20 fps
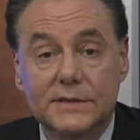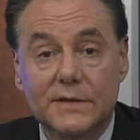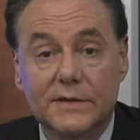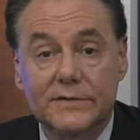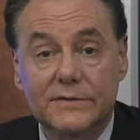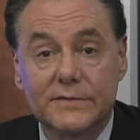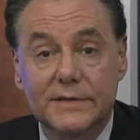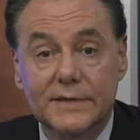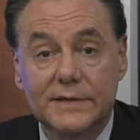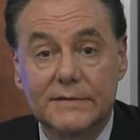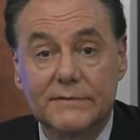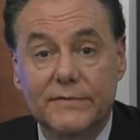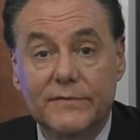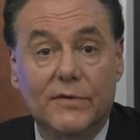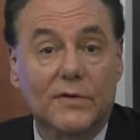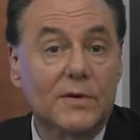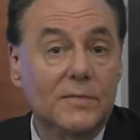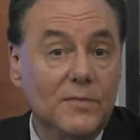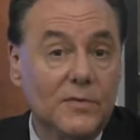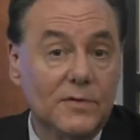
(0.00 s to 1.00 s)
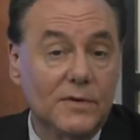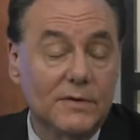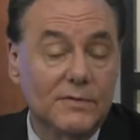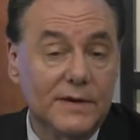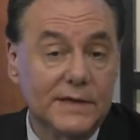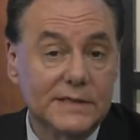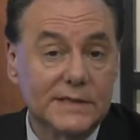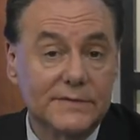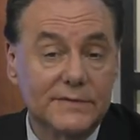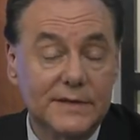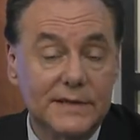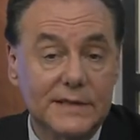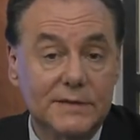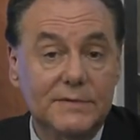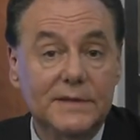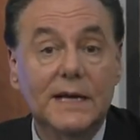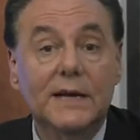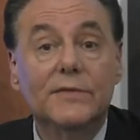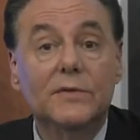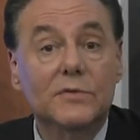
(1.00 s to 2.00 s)
country far more aggressively than
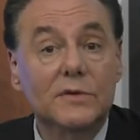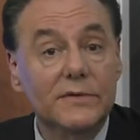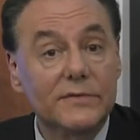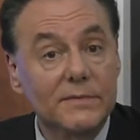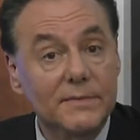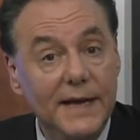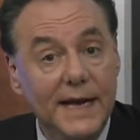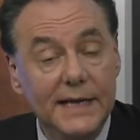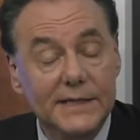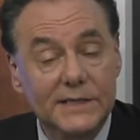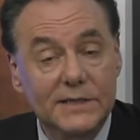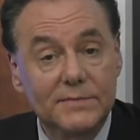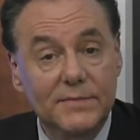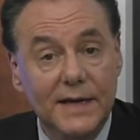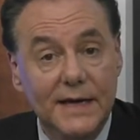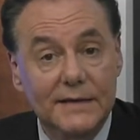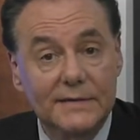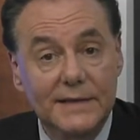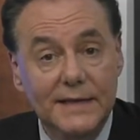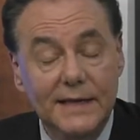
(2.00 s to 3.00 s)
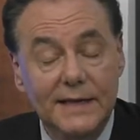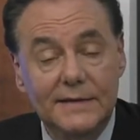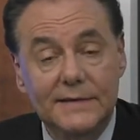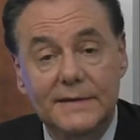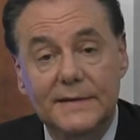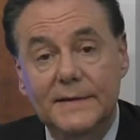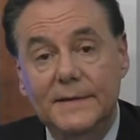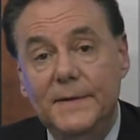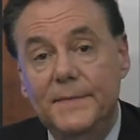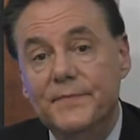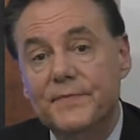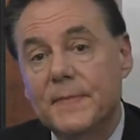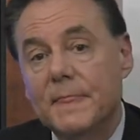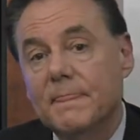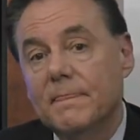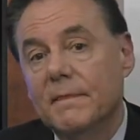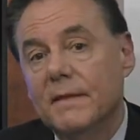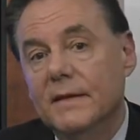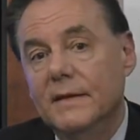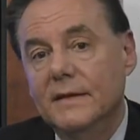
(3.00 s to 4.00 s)
we ever would have imagined back then.
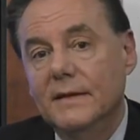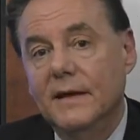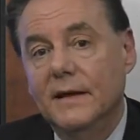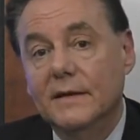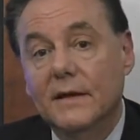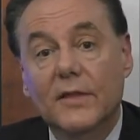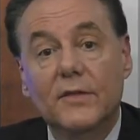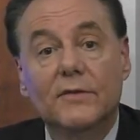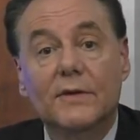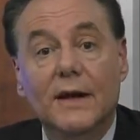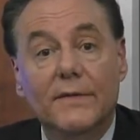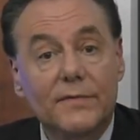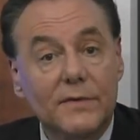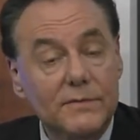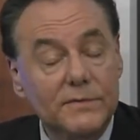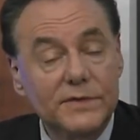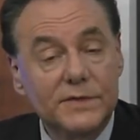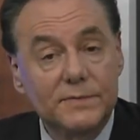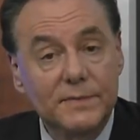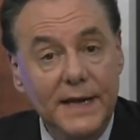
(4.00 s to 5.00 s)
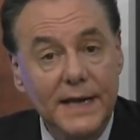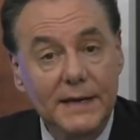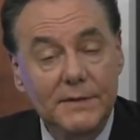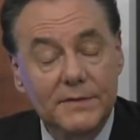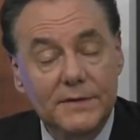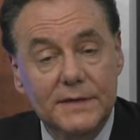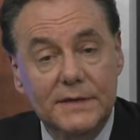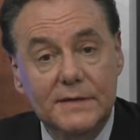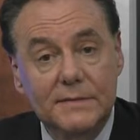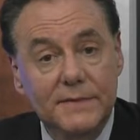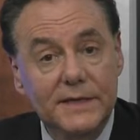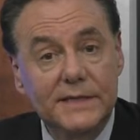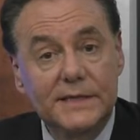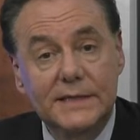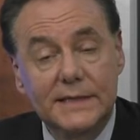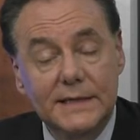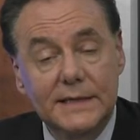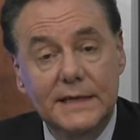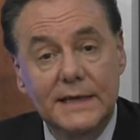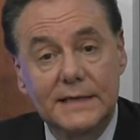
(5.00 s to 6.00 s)
Another effort was made with a
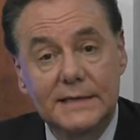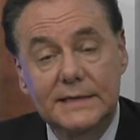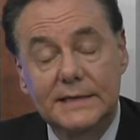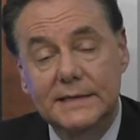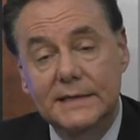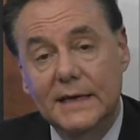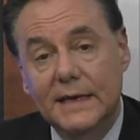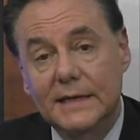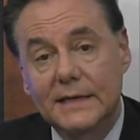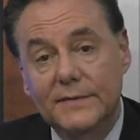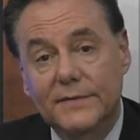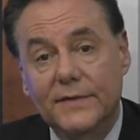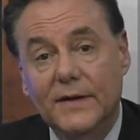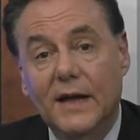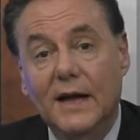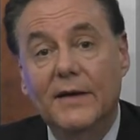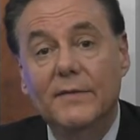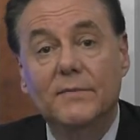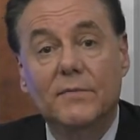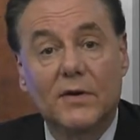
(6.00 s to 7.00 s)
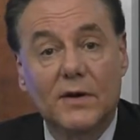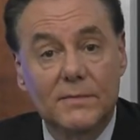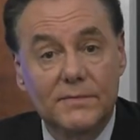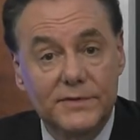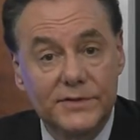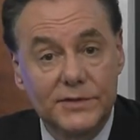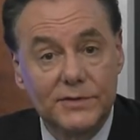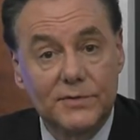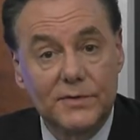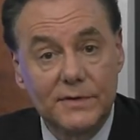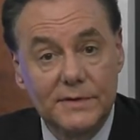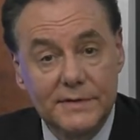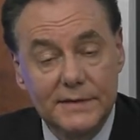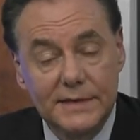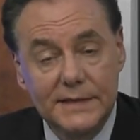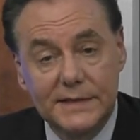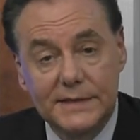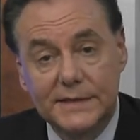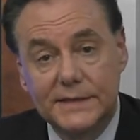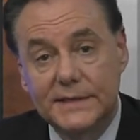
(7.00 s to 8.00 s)
commission in 1995. Barbara Jordan,
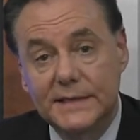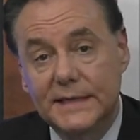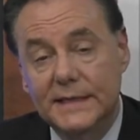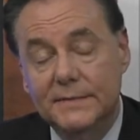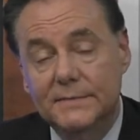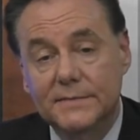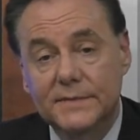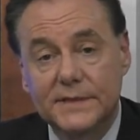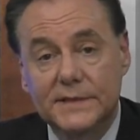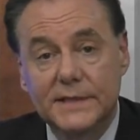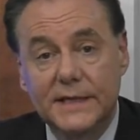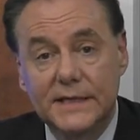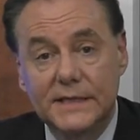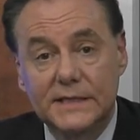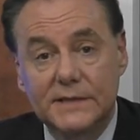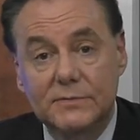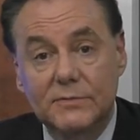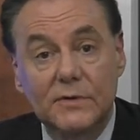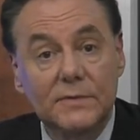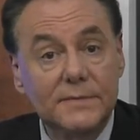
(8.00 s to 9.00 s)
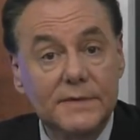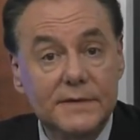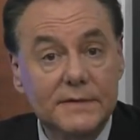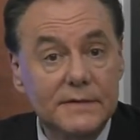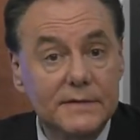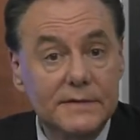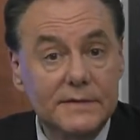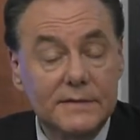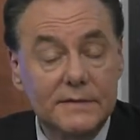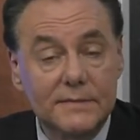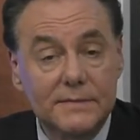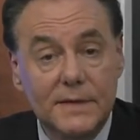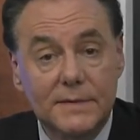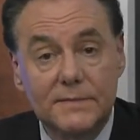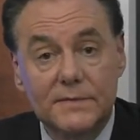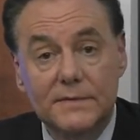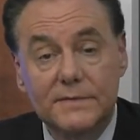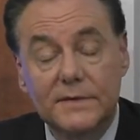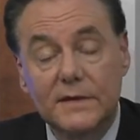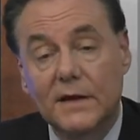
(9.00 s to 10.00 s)
the esteemed stateswoman, a
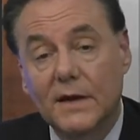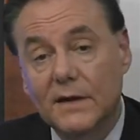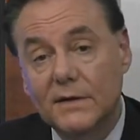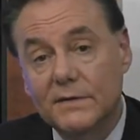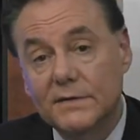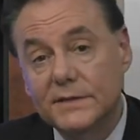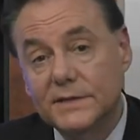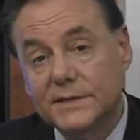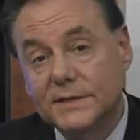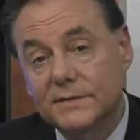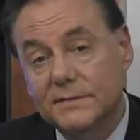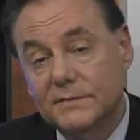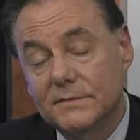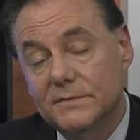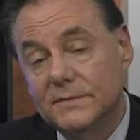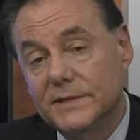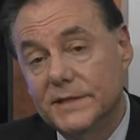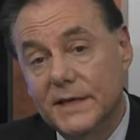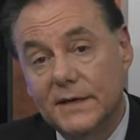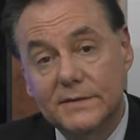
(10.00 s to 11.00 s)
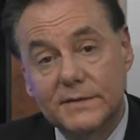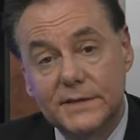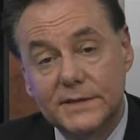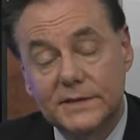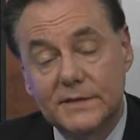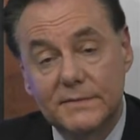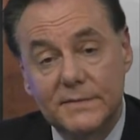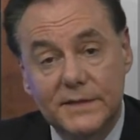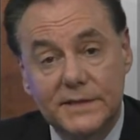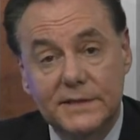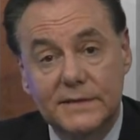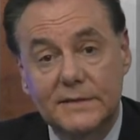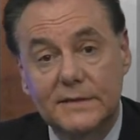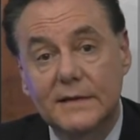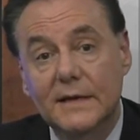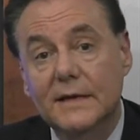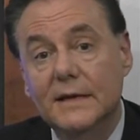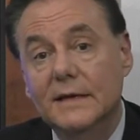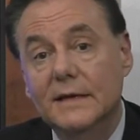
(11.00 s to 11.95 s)
member of Congress who chaired this commission,